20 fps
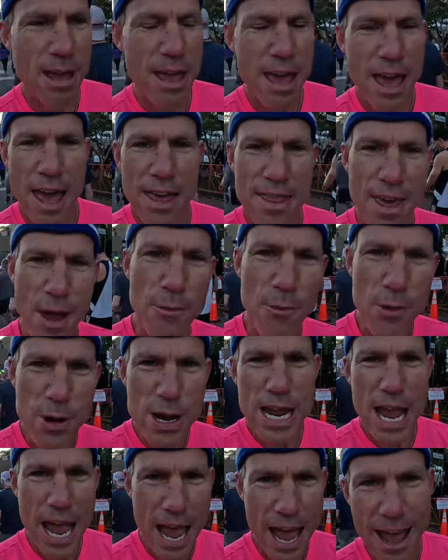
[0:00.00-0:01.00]
that
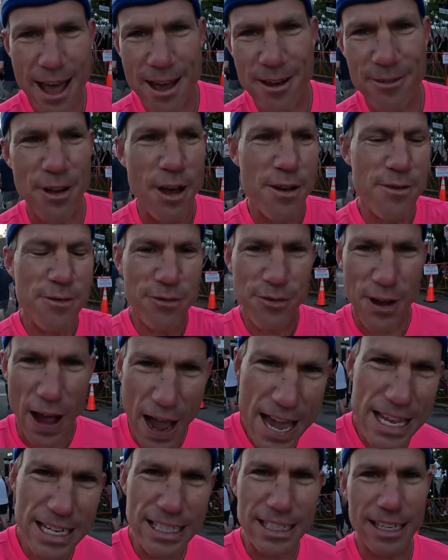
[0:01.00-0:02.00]
we have
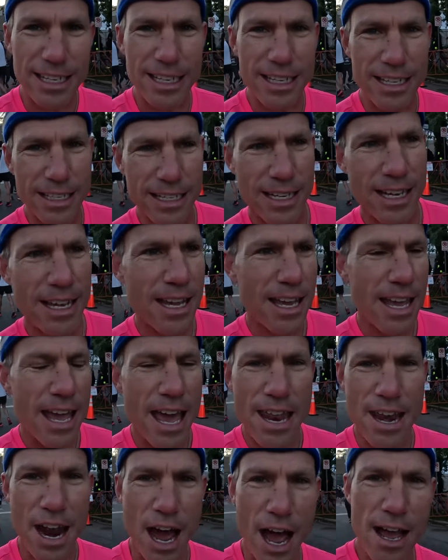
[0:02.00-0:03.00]
finally
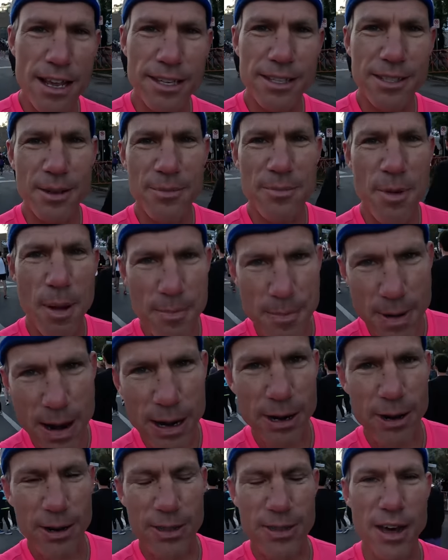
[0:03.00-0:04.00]
an awesome
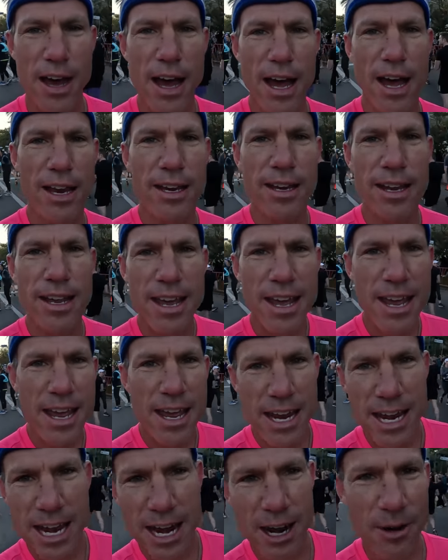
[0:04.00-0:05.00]
marathon
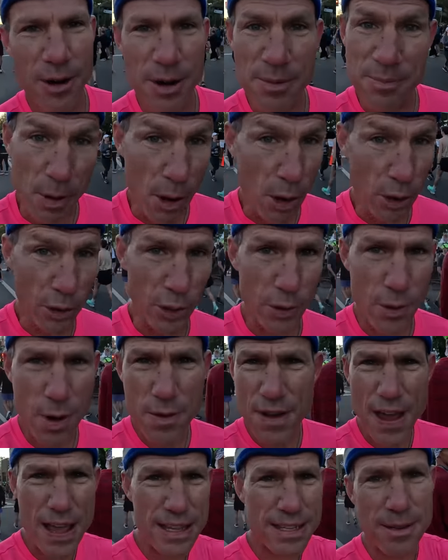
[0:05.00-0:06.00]
here in Boulder.
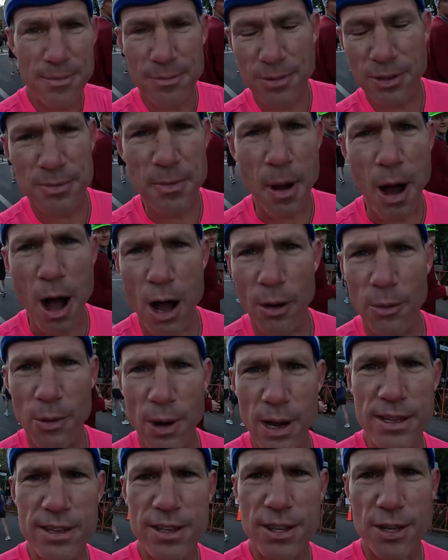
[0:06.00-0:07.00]
We've had some small
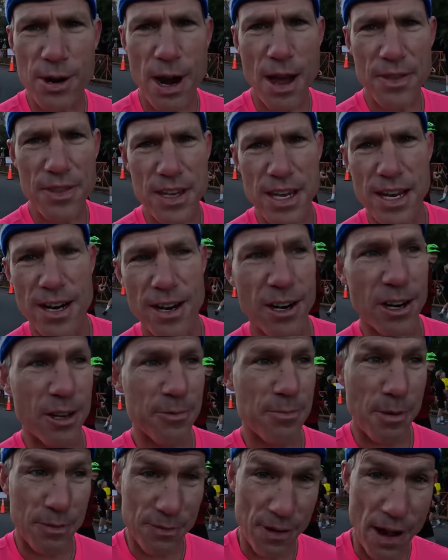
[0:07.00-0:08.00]
ones throughout the
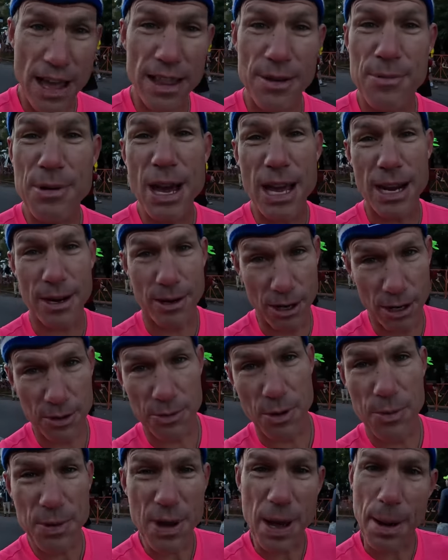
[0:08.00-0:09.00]
years, but finally we got a
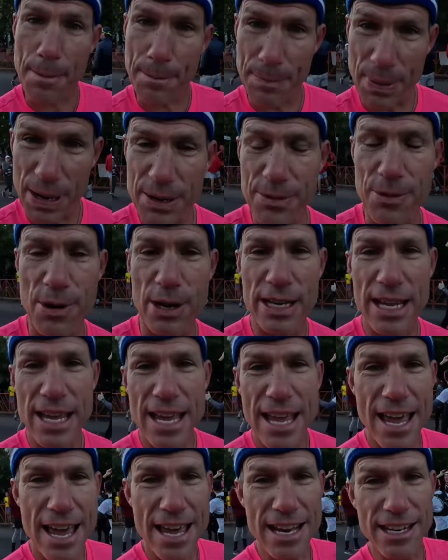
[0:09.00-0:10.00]
good one. We got a big one.
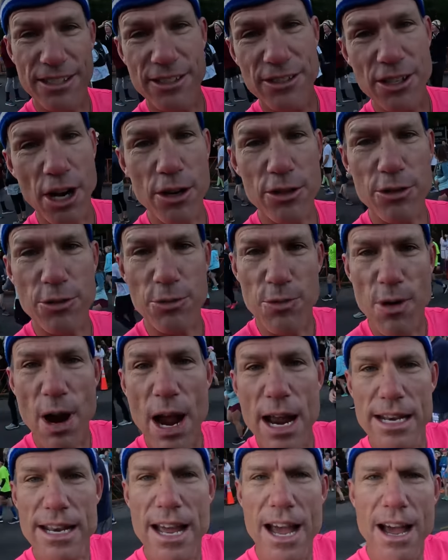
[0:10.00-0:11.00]
And it starts
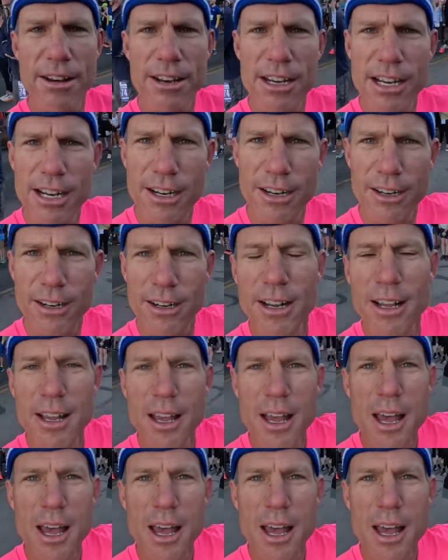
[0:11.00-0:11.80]
right down here